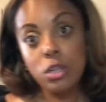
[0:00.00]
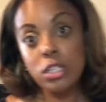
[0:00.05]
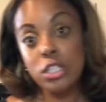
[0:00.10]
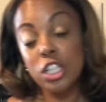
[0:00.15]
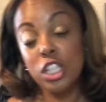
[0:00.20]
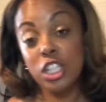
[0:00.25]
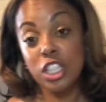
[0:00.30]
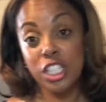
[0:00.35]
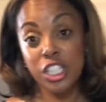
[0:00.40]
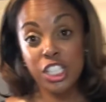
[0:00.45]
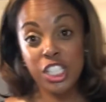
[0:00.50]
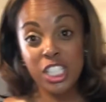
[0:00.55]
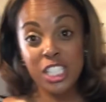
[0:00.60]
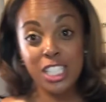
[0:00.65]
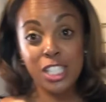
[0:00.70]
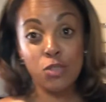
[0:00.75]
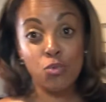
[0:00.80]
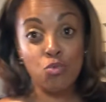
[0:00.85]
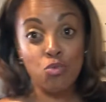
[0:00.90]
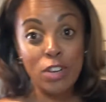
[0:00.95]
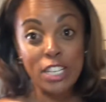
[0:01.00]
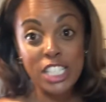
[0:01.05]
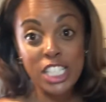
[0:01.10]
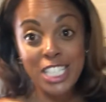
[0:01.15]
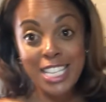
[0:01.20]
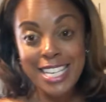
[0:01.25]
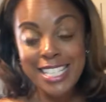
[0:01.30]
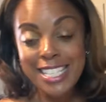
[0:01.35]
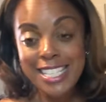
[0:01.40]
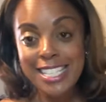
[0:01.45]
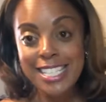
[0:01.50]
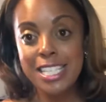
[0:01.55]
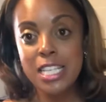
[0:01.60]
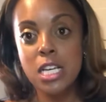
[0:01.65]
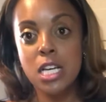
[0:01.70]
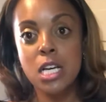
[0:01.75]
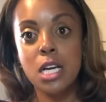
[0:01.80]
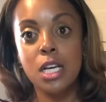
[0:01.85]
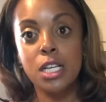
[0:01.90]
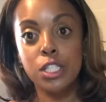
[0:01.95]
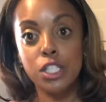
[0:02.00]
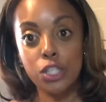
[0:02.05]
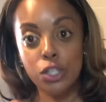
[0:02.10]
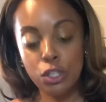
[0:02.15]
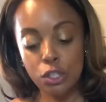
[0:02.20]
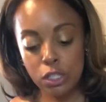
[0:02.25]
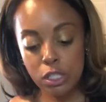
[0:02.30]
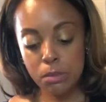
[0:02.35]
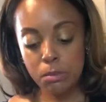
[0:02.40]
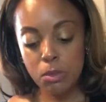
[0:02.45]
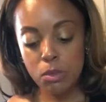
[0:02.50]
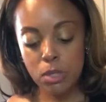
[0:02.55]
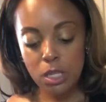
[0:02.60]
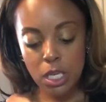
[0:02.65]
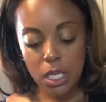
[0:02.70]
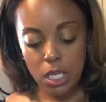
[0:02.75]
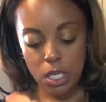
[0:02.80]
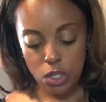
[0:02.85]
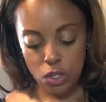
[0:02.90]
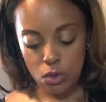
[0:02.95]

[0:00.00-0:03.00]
delicious richness to your smoothie,